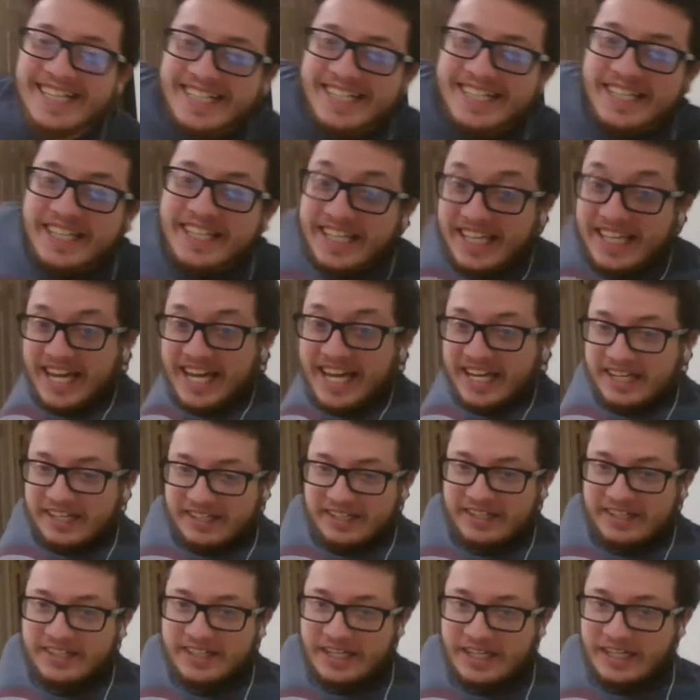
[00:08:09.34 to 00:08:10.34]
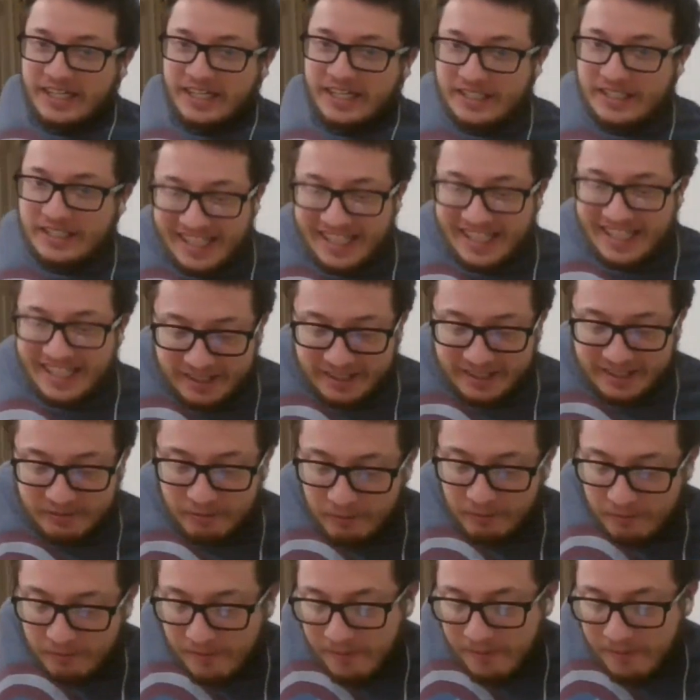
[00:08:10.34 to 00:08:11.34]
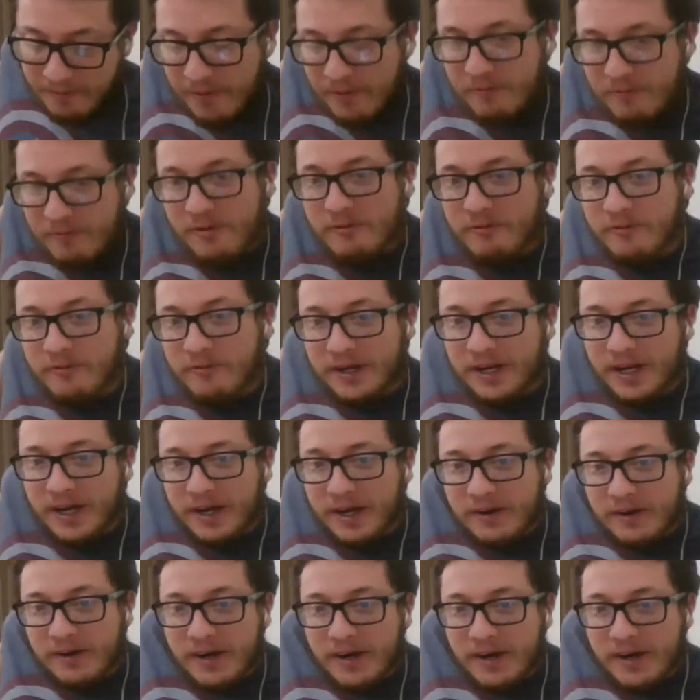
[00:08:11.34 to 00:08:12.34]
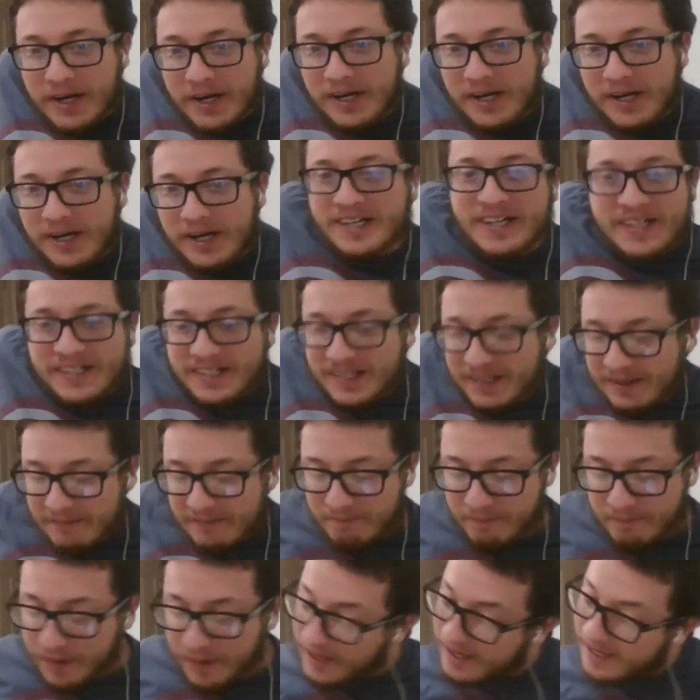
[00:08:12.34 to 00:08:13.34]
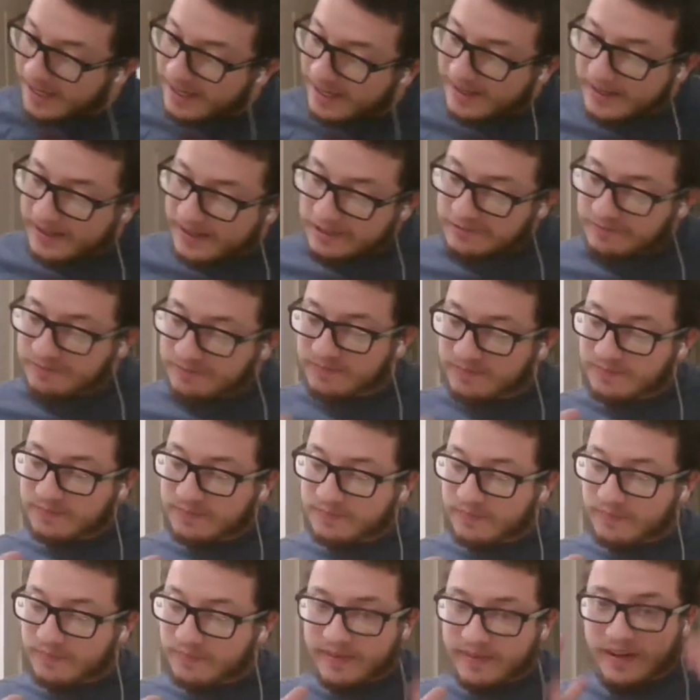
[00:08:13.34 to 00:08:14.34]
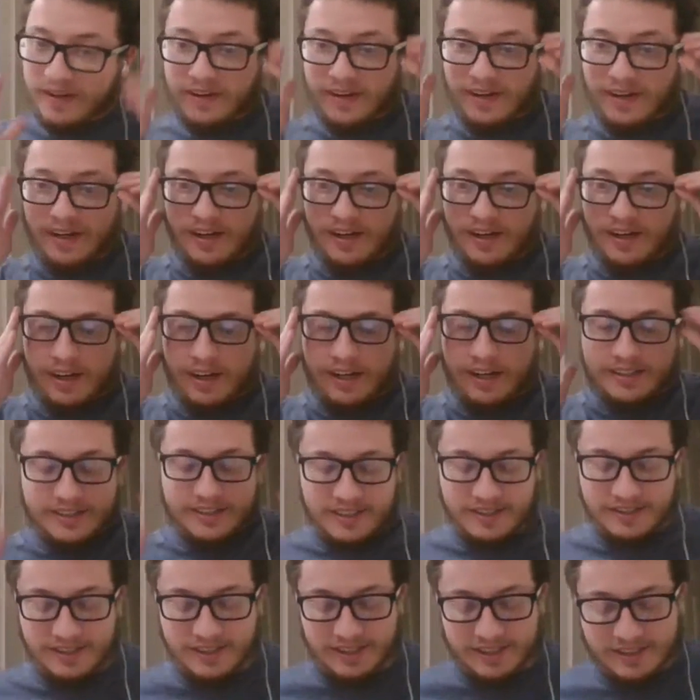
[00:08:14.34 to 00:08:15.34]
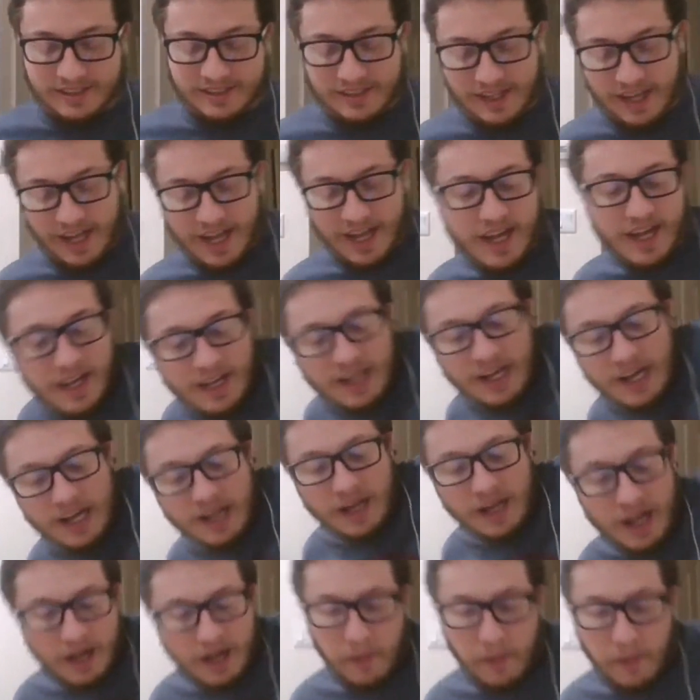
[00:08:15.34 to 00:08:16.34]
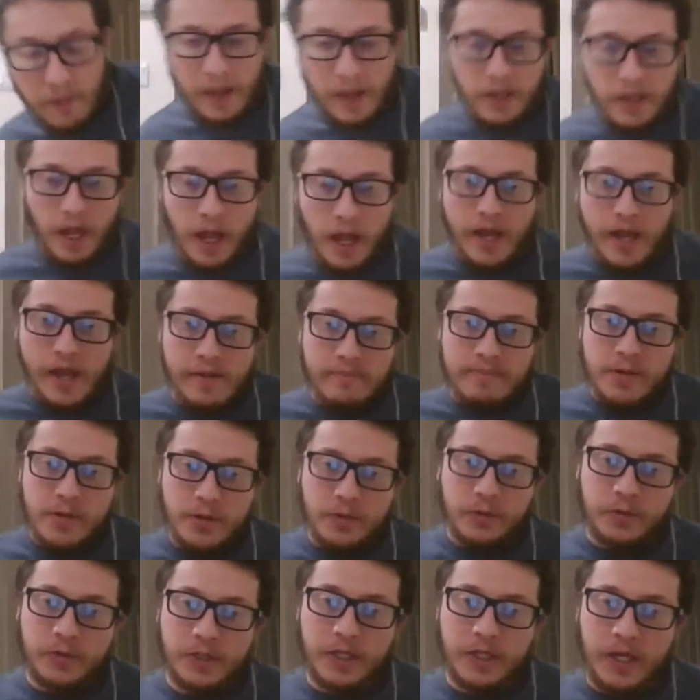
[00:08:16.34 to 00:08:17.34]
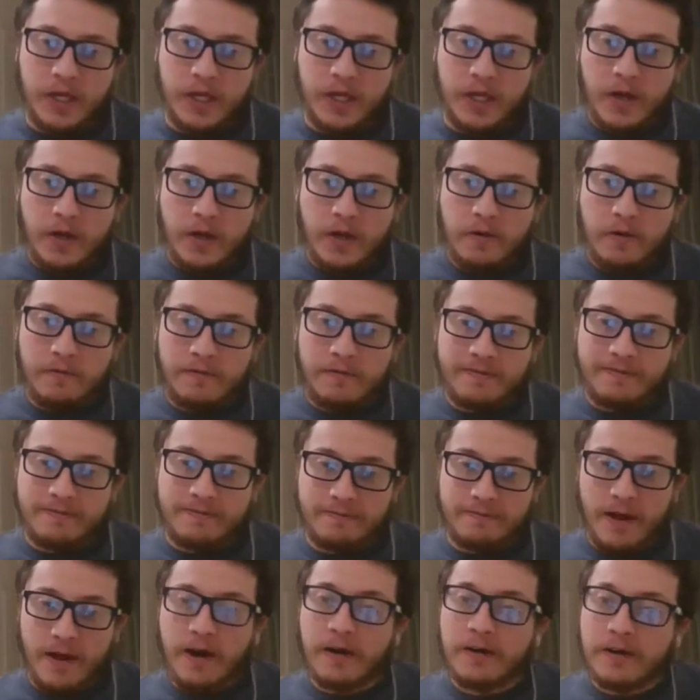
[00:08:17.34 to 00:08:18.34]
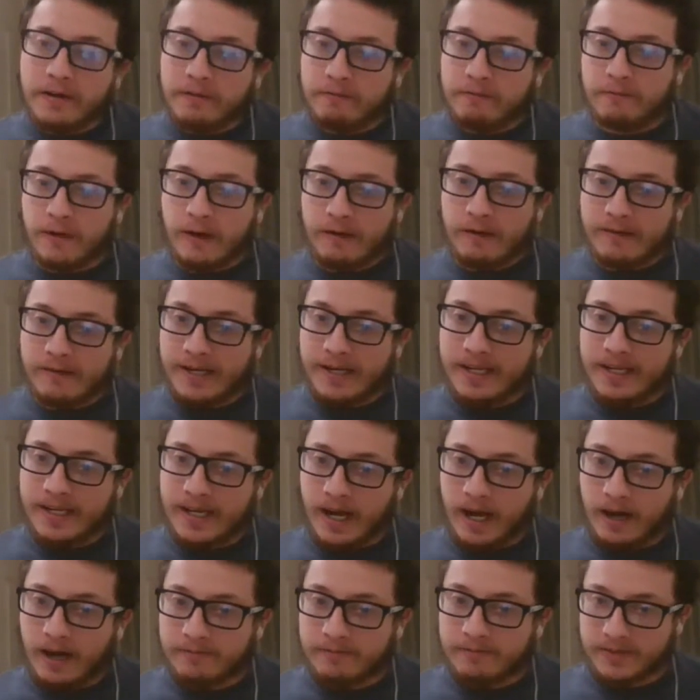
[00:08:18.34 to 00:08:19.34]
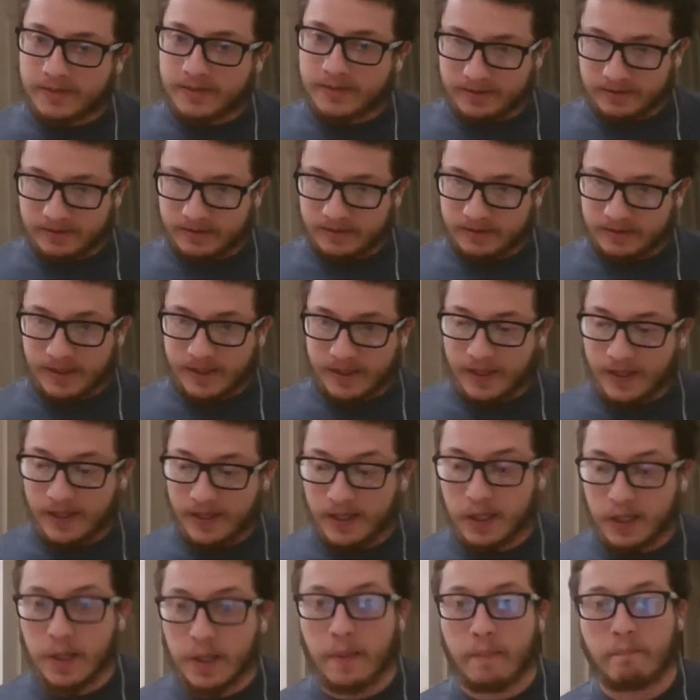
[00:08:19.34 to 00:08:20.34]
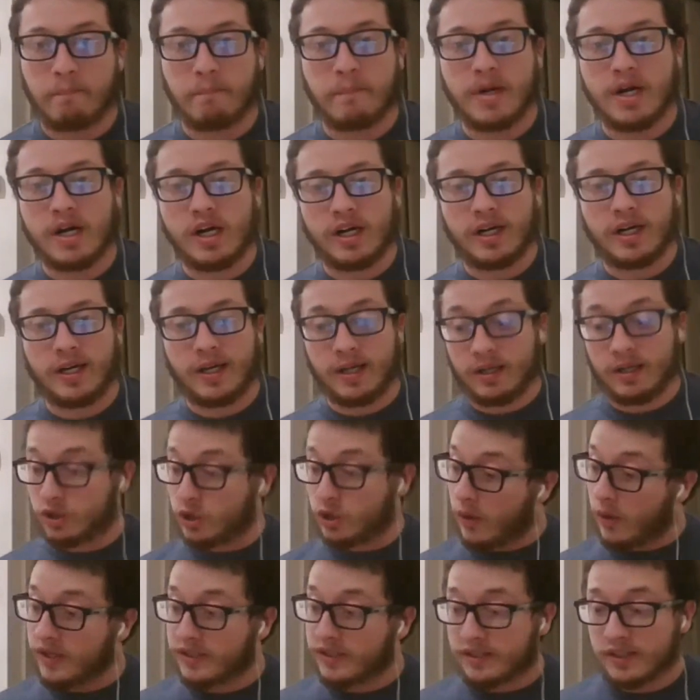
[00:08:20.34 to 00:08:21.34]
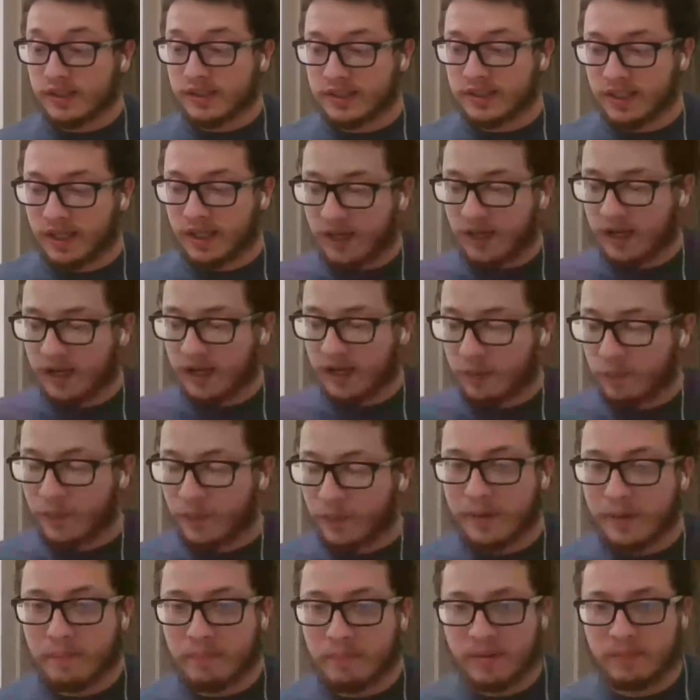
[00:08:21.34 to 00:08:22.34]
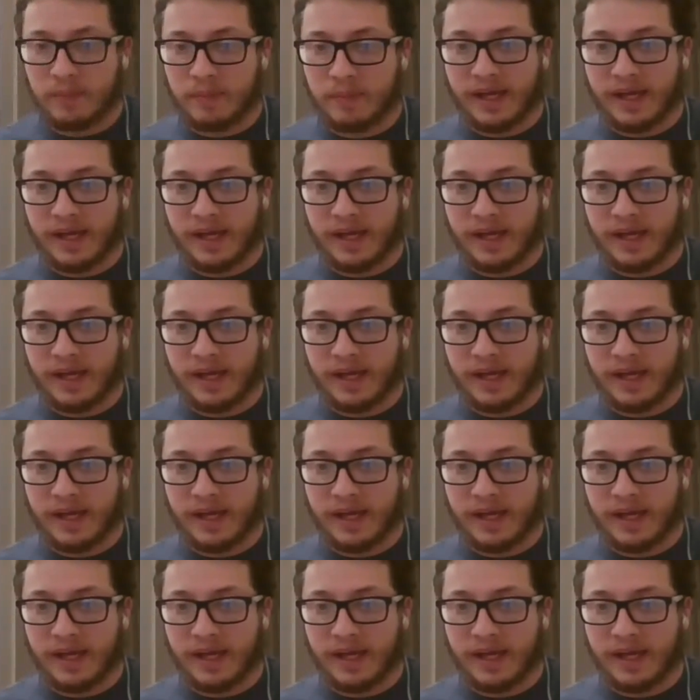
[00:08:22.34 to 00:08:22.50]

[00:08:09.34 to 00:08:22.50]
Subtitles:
Yeah. We'll find out. But I'll say this. I am usually very, very confident in my choices. I wouldn't be